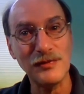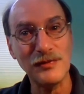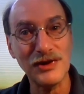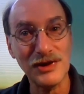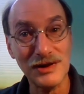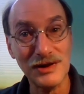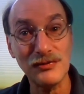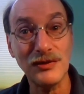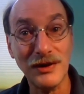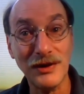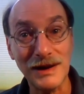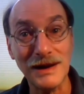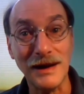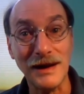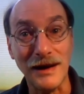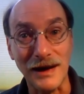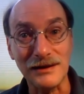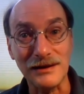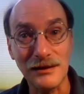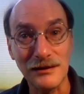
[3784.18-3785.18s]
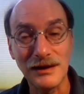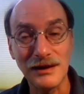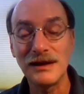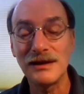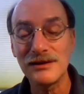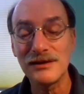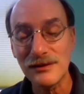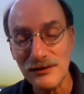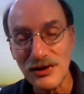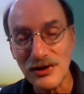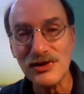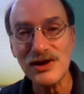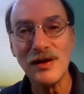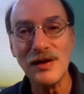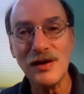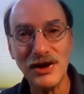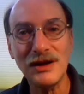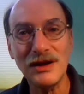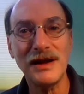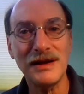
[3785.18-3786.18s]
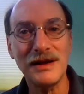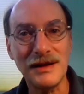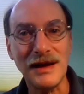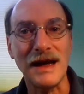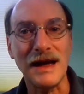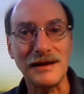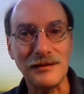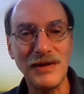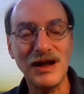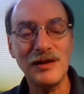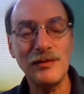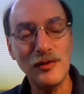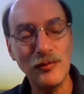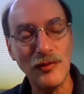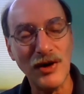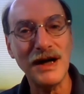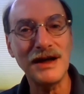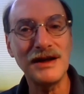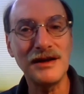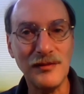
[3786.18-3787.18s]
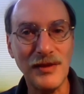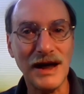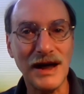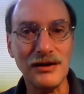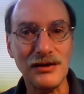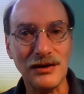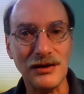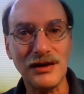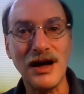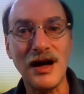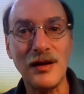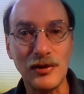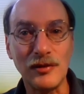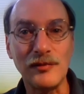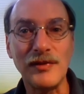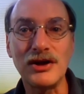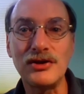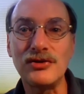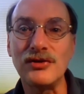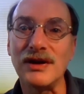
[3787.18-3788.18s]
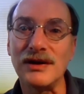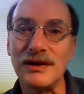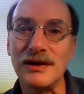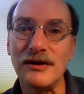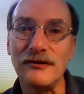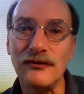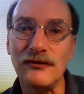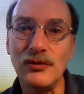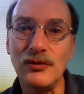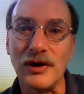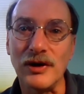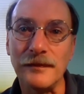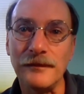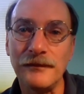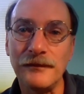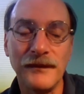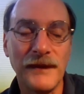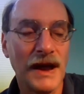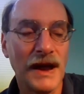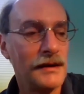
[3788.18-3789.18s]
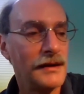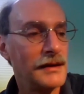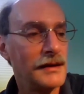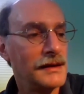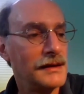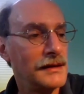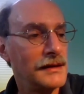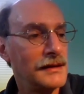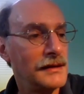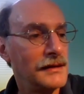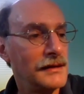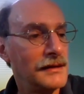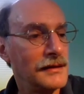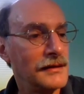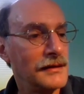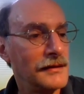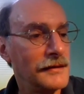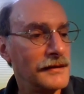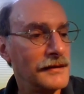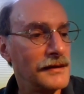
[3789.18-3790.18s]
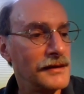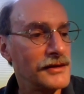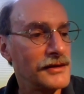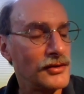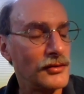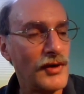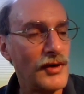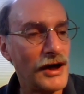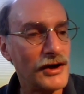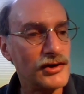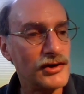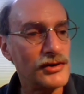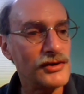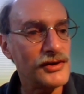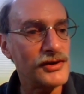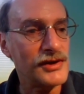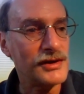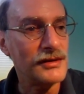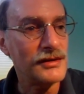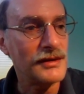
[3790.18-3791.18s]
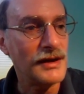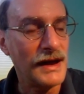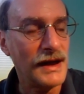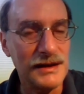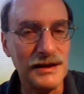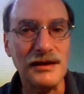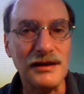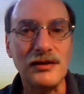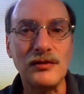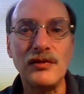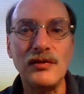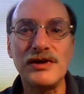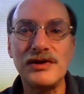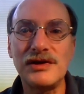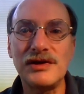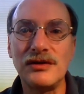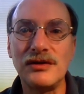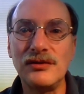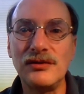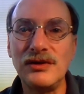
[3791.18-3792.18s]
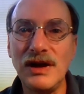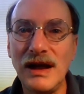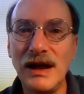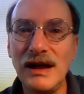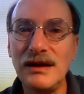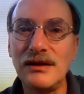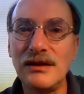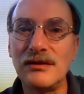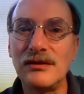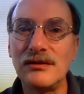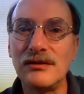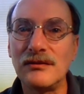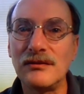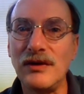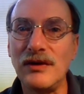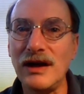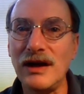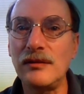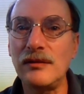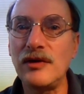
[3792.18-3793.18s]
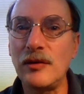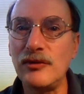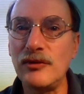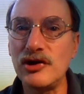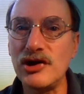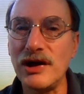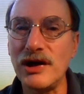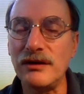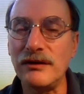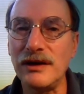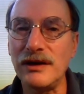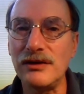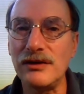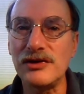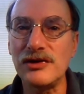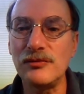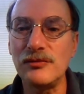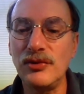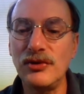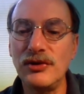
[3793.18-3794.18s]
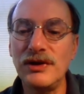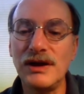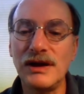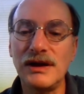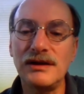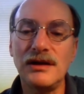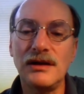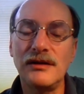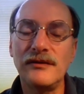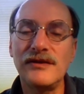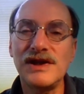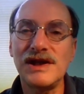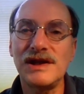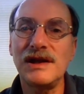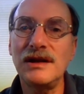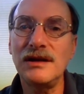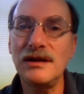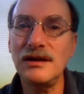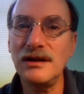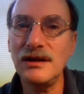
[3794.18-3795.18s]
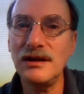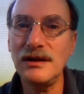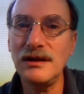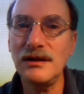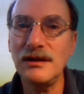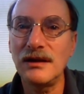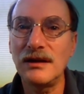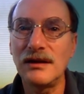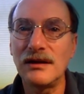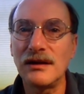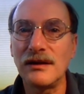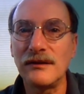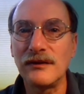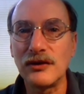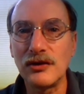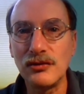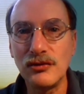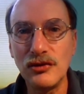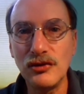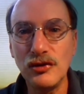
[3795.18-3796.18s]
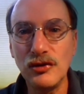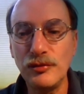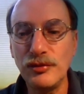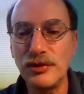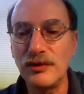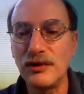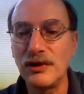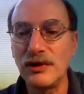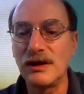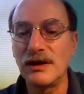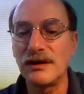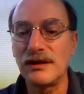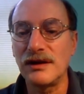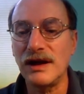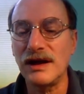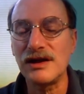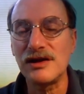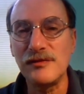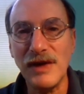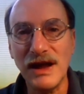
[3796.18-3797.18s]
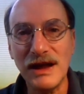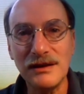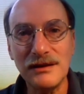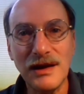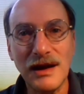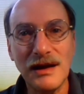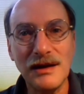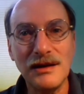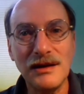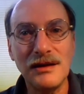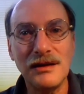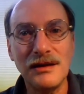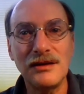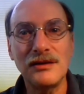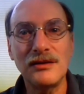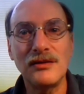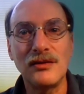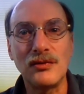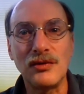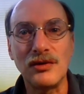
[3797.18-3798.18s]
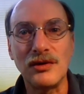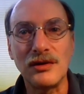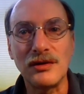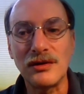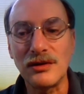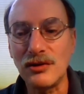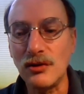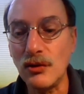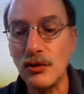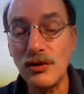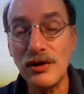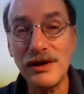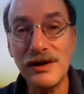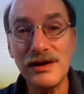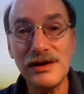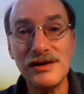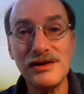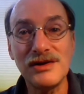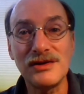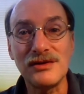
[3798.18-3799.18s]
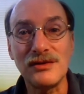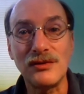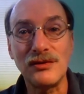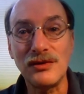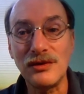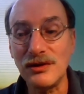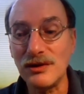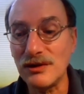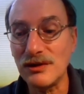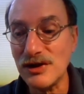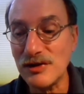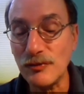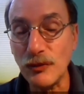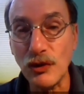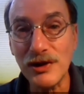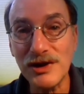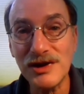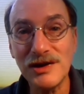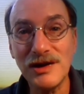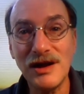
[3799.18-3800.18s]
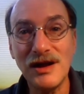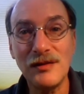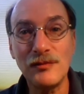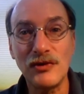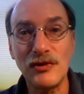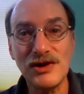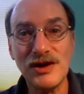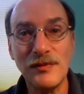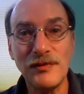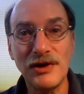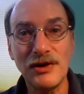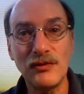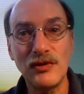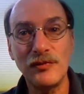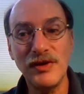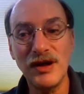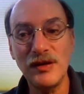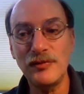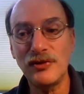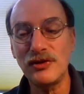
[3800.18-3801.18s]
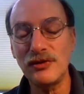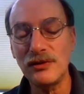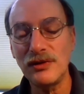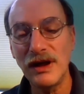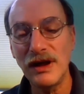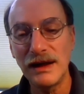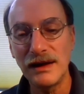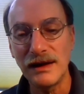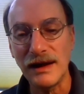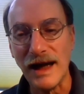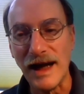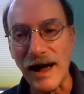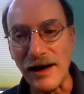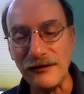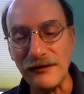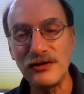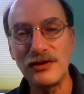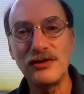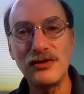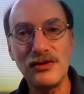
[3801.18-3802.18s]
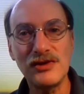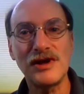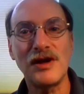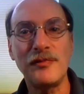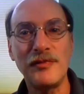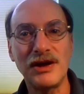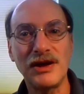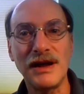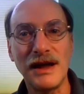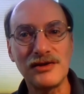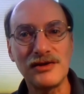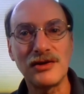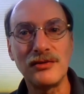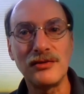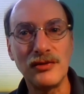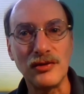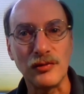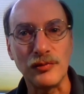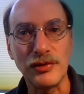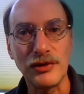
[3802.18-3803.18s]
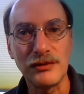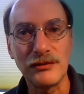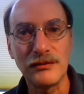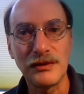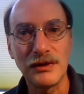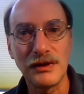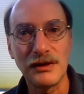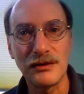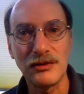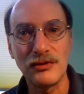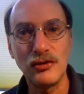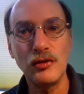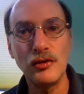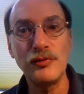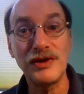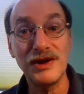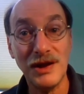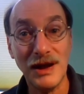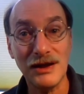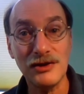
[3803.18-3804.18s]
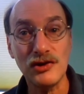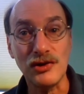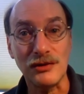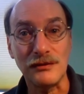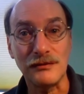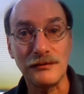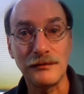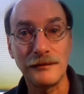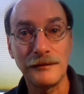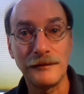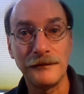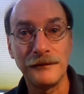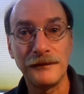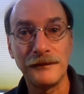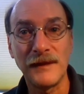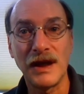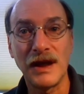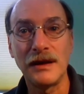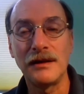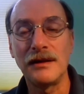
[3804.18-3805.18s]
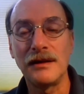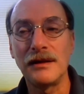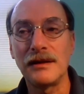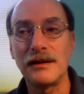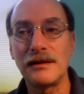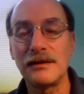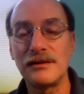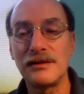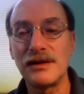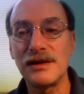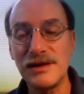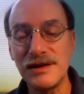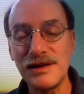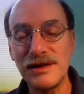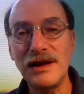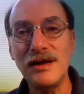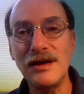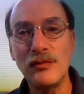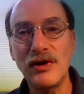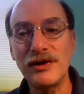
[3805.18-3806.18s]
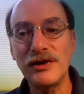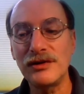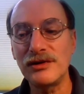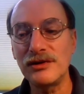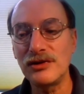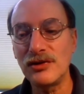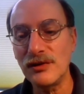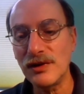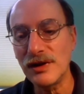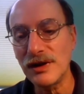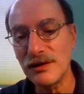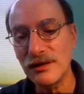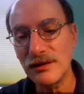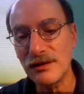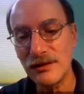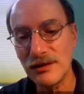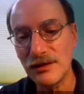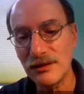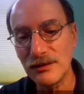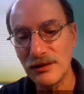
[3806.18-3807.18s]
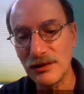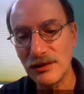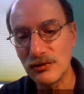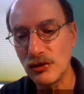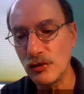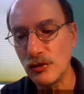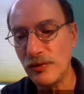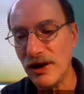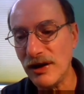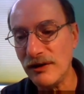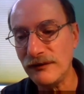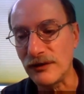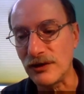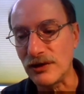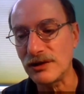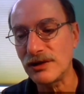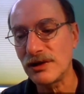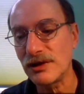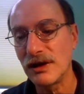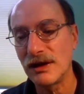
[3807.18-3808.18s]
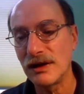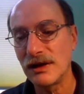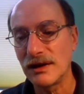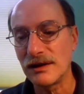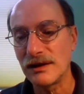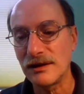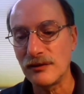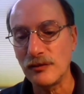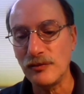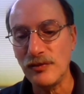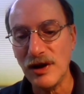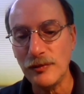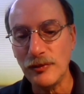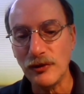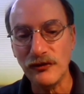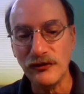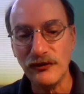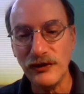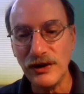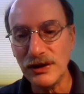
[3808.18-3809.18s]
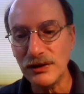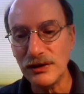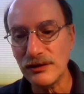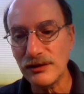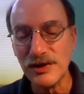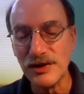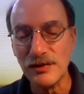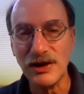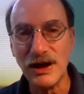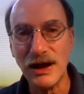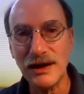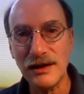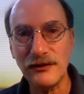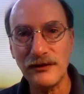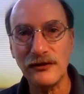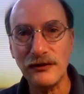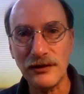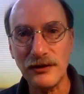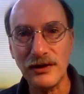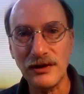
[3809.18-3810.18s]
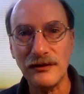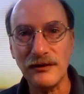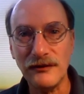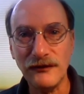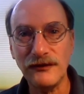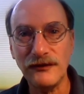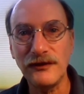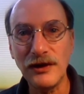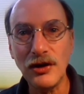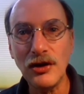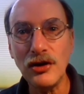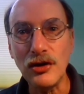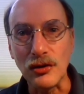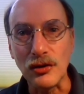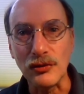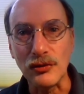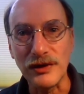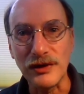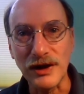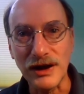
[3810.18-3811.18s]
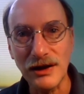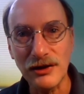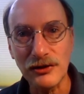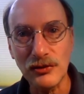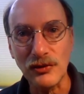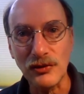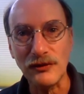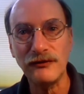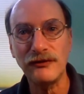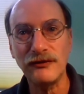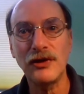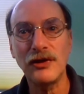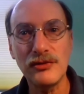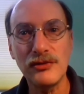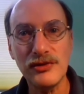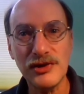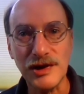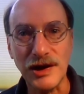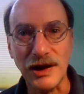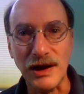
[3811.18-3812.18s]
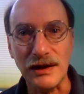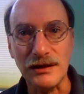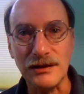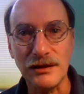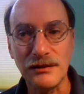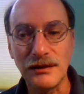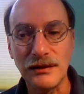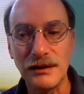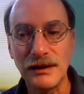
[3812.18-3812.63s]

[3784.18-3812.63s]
but it's really not. So something like that. Maybe mind and matter are complementary in that form. So Roger's idea was you take random number generators and put it into the vicinity of a group that is meditating or a chorus or a sports team or something where people have to do something as a group attention, to see whether during the group effort, when people feel some kind of a flow, they get into a flow state,